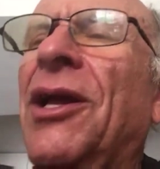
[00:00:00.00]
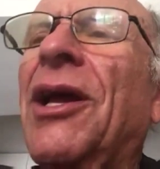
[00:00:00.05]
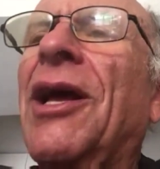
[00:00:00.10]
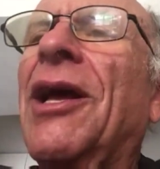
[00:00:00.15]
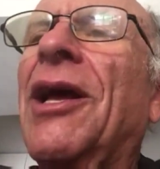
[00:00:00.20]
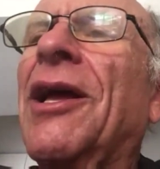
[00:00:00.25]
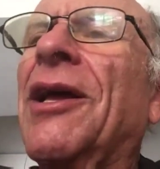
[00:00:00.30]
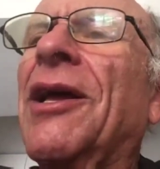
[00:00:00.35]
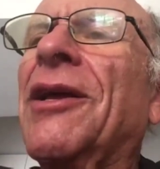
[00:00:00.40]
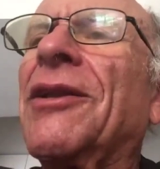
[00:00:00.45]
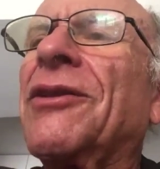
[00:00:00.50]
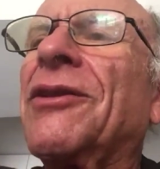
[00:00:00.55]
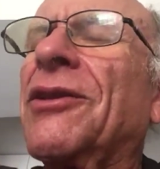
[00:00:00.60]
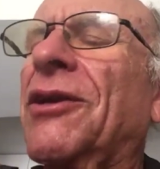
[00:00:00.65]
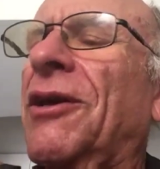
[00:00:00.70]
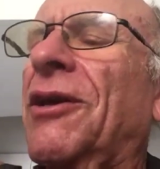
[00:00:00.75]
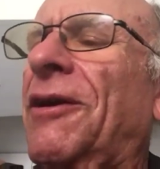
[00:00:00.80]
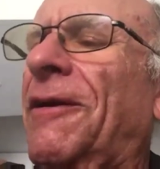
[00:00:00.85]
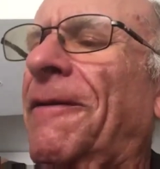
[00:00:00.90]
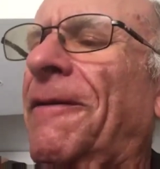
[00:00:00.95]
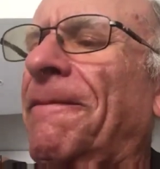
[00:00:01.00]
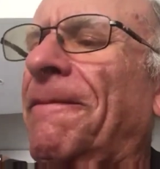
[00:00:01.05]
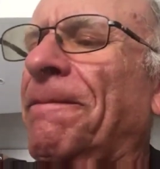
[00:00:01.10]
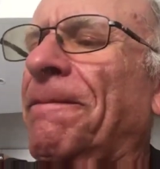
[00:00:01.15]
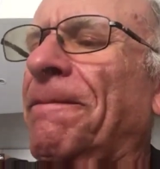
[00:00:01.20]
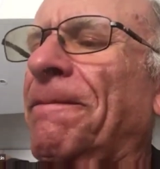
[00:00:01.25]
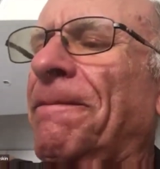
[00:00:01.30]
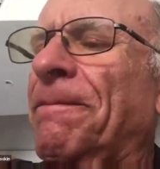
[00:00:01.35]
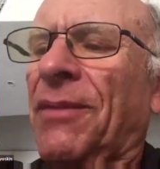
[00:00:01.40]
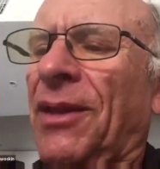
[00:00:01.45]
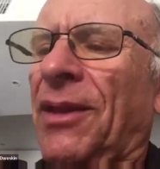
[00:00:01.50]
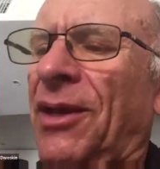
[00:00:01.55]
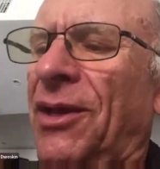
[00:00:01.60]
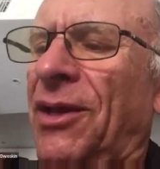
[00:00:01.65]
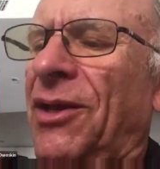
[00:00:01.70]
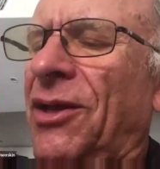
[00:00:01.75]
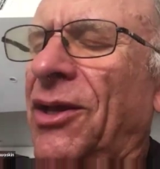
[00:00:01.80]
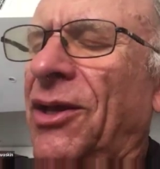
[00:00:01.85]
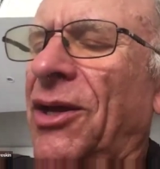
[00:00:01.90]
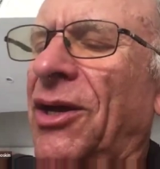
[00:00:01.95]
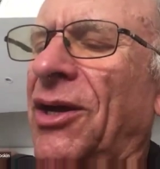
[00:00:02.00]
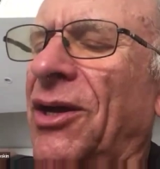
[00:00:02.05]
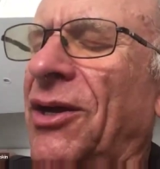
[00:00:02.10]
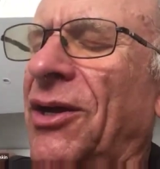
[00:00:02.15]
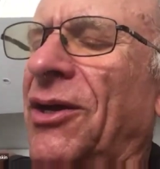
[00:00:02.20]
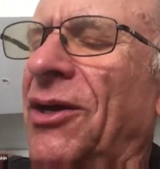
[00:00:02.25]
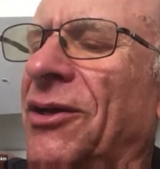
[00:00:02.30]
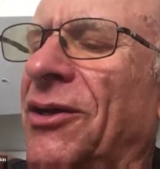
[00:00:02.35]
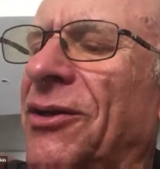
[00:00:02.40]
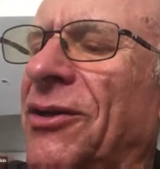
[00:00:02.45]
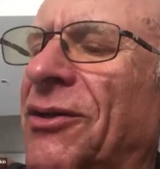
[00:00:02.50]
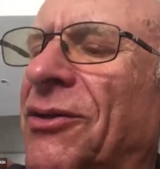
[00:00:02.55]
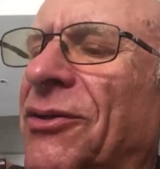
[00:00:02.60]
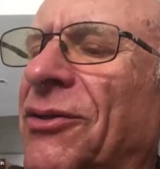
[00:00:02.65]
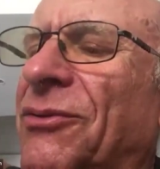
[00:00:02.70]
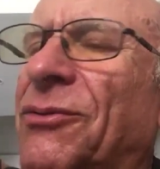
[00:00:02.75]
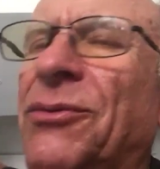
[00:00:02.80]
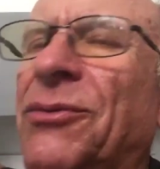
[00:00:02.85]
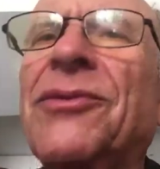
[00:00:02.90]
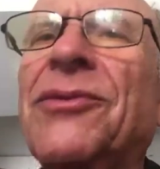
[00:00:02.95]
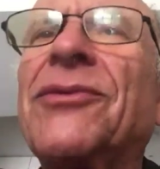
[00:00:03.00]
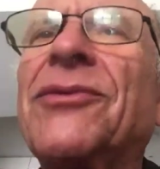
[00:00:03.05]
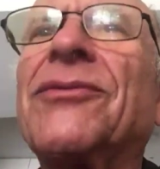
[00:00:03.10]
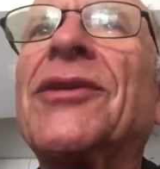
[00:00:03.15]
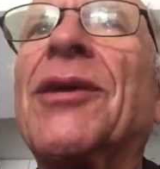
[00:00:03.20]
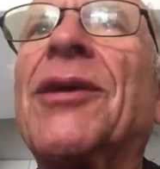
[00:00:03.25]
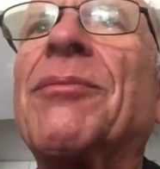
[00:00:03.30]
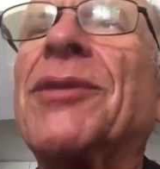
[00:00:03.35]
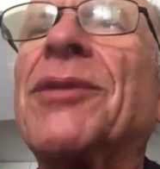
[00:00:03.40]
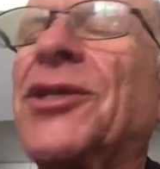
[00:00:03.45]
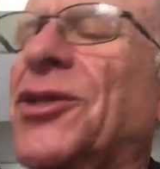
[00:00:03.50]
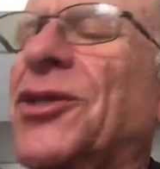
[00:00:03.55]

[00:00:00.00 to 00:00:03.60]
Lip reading: And let me